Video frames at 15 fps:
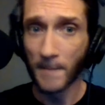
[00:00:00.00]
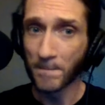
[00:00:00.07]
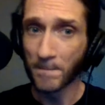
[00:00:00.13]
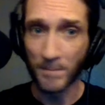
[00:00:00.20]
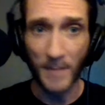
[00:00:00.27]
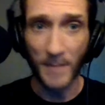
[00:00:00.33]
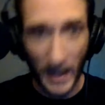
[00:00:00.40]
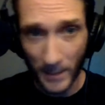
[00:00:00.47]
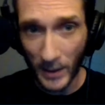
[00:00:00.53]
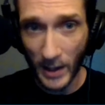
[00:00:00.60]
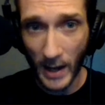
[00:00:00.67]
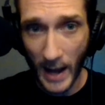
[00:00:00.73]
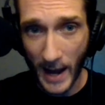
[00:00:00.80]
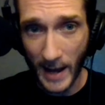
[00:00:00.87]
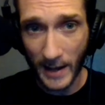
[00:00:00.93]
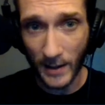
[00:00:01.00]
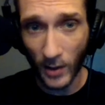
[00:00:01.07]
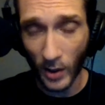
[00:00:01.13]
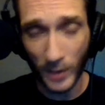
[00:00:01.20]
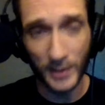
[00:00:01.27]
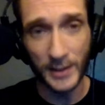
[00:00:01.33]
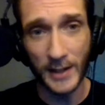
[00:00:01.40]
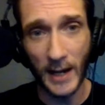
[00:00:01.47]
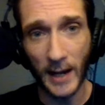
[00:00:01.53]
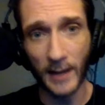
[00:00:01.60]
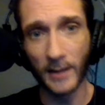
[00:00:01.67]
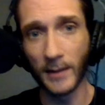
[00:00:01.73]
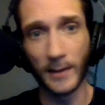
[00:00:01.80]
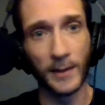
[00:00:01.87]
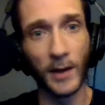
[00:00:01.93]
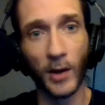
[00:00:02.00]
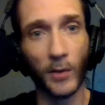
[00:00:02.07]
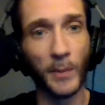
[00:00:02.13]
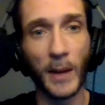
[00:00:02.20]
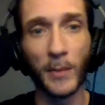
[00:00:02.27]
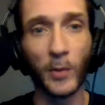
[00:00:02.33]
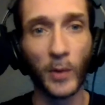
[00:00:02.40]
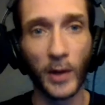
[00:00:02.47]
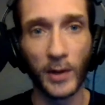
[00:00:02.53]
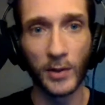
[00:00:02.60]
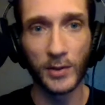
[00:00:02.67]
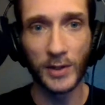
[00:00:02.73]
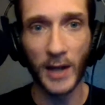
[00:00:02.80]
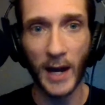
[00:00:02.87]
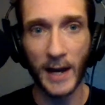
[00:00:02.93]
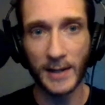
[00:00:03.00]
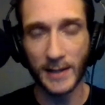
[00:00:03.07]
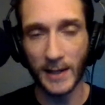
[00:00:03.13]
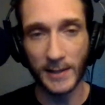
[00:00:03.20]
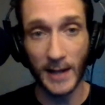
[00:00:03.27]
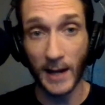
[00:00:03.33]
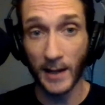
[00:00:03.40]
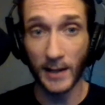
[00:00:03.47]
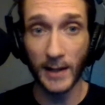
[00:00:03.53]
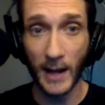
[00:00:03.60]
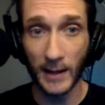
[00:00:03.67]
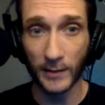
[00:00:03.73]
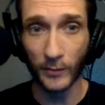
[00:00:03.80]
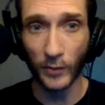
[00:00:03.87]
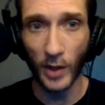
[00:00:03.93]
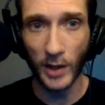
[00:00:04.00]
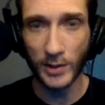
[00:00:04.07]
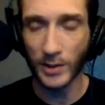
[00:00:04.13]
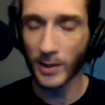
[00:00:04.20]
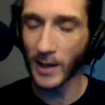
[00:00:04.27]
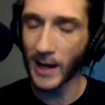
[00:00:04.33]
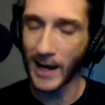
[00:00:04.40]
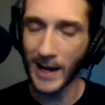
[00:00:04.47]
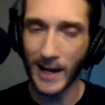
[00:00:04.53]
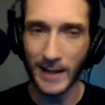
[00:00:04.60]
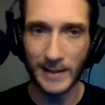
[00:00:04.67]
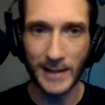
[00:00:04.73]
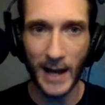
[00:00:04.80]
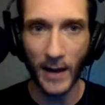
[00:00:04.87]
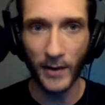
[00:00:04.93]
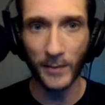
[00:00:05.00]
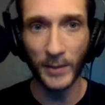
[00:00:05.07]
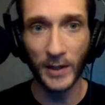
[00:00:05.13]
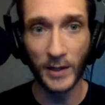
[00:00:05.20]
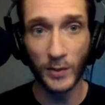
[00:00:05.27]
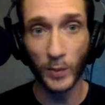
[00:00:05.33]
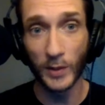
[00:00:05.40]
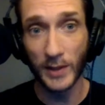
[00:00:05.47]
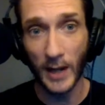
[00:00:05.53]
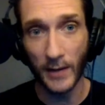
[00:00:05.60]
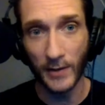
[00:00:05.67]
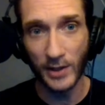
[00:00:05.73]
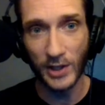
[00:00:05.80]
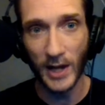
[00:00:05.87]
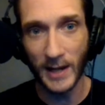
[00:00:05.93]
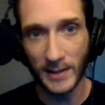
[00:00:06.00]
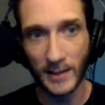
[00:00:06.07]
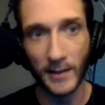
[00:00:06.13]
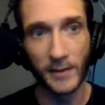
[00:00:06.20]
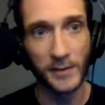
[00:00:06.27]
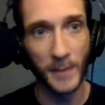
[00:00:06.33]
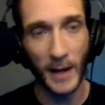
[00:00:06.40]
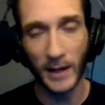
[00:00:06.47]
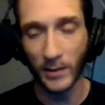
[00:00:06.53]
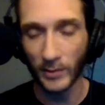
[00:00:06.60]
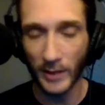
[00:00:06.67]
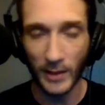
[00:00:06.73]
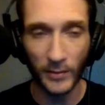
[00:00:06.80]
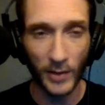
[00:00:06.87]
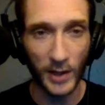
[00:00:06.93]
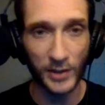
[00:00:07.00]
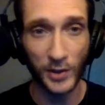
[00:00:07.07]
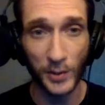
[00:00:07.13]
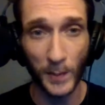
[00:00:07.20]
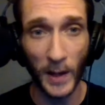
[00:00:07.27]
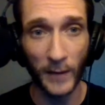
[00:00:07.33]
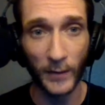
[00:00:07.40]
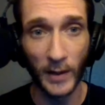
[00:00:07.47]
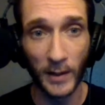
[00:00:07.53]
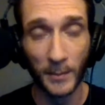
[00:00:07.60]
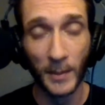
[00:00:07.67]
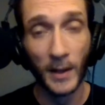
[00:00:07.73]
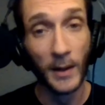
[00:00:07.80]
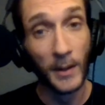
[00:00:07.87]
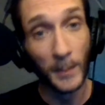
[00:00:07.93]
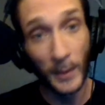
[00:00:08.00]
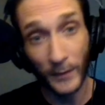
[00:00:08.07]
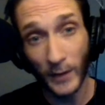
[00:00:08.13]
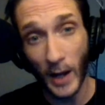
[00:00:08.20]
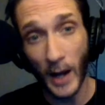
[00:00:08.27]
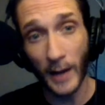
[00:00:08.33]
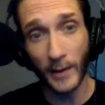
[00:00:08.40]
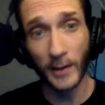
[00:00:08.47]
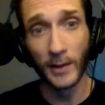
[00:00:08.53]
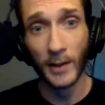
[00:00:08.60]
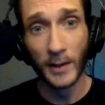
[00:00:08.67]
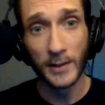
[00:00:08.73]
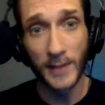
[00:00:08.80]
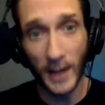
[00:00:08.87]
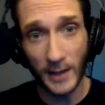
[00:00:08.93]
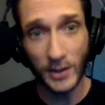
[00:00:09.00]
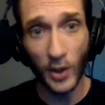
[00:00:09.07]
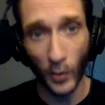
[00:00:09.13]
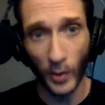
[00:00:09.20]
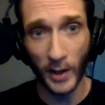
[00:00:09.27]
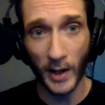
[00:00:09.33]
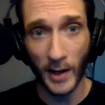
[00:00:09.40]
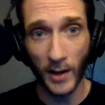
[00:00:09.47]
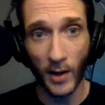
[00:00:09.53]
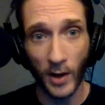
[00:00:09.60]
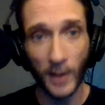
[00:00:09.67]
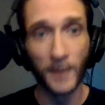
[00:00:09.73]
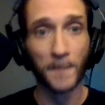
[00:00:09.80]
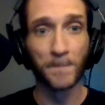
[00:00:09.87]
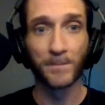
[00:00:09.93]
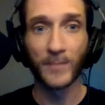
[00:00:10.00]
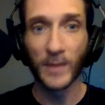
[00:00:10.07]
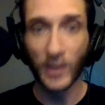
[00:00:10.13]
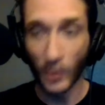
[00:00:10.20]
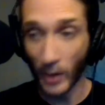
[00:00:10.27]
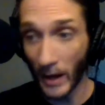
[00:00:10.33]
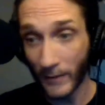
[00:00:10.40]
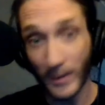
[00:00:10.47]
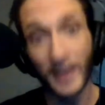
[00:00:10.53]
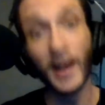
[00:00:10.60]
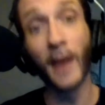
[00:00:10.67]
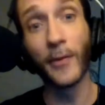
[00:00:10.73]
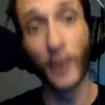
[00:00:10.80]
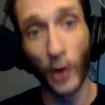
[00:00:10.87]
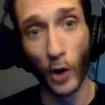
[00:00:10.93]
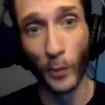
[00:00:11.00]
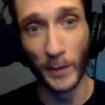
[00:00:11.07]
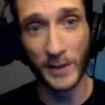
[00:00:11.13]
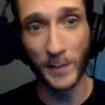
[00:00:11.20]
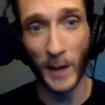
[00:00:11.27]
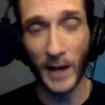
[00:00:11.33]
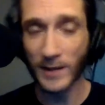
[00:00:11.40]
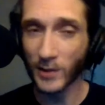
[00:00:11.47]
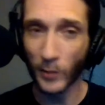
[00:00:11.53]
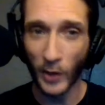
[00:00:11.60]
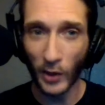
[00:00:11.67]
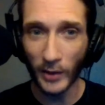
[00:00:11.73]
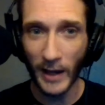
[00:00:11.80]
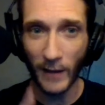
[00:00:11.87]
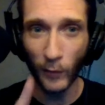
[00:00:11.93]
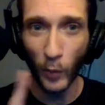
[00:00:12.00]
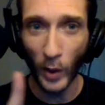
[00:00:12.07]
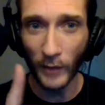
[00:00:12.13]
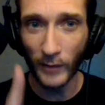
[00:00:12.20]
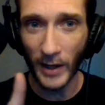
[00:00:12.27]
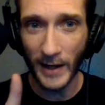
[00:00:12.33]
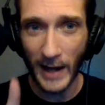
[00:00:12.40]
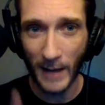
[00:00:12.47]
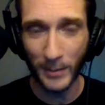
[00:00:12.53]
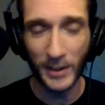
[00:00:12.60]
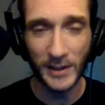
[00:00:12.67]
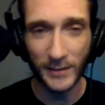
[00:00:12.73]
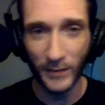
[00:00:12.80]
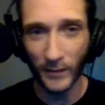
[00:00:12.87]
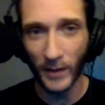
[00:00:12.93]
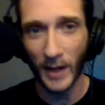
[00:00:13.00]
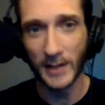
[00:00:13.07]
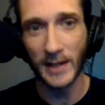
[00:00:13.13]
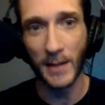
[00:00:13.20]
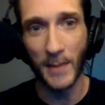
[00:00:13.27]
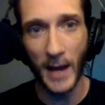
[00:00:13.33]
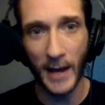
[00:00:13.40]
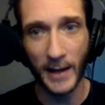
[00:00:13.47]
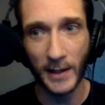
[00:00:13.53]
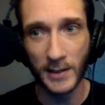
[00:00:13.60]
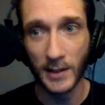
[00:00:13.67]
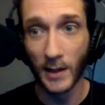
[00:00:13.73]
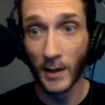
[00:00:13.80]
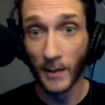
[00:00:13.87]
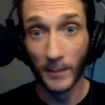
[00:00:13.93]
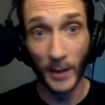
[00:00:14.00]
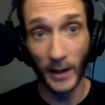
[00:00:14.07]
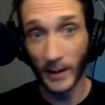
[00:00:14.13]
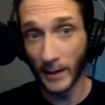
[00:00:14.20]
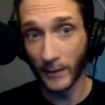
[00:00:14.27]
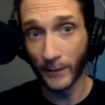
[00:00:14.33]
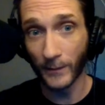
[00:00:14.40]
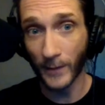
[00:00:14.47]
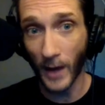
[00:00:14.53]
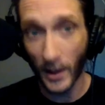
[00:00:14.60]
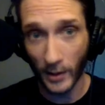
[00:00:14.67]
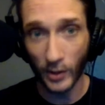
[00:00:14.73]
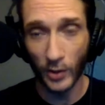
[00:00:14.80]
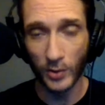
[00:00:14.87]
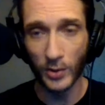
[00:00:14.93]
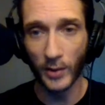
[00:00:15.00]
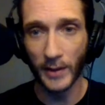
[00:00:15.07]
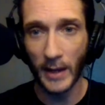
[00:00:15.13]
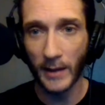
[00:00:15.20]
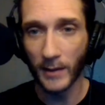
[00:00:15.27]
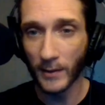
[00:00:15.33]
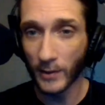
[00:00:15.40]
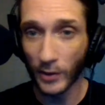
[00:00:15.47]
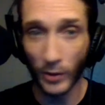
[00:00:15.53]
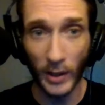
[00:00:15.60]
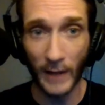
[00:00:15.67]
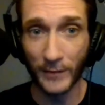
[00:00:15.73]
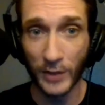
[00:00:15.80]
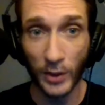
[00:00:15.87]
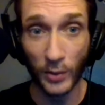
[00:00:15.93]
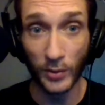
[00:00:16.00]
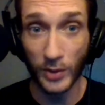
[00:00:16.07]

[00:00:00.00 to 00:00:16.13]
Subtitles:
Maybe you add Auden Tate, maybe one of those guys gets added to the active roster. I doubt it because when Tyree Jackson comes back, you'll need a roster spot for him. But if Goedert does go on IR, you'll have another open spot. So we only have one right now because of Avonte Maddox. But if Goedert goes on there, you'll have 2.